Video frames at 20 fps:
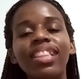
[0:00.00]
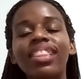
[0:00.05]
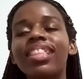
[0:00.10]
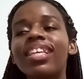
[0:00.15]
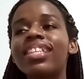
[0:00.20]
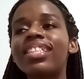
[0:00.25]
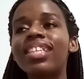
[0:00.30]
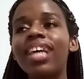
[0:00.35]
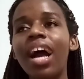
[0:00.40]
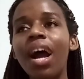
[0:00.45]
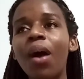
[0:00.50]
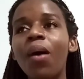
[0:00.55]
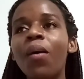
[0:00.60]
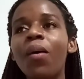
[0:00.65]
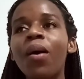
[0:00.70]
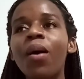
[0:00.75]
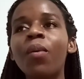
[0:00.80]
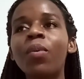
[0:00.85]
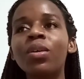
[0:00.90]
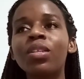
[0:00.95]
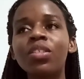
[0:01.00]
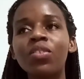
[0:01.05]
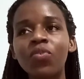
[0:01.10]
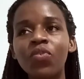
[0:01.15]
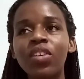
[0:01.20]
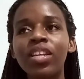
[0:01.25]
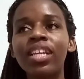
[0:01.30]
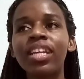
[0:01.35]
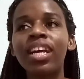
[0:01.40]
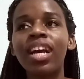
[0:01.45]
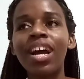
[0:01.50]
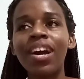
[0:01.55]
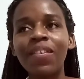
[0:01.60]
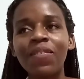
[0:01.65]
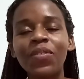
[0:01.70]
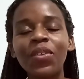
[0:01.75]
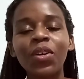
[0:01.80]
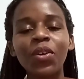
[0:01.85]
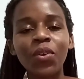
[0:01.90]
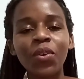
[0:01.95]
That's how I was feeling
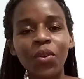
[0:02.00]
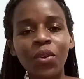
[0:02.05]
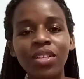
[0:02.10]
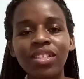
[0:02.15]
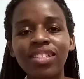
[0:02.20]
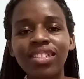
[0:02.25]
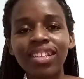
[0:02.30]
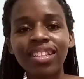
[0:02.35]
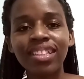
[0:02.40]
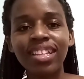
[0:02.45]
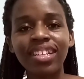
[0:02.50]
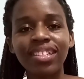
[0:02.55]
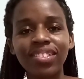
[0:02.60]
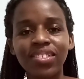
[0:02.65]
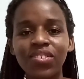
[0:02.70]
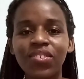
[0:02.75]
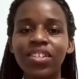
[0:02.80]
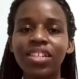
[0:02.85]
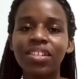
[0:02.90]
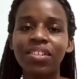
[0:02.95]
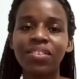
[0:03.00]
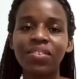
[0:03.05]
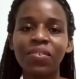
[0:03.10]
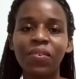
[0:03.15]
after crossing that street.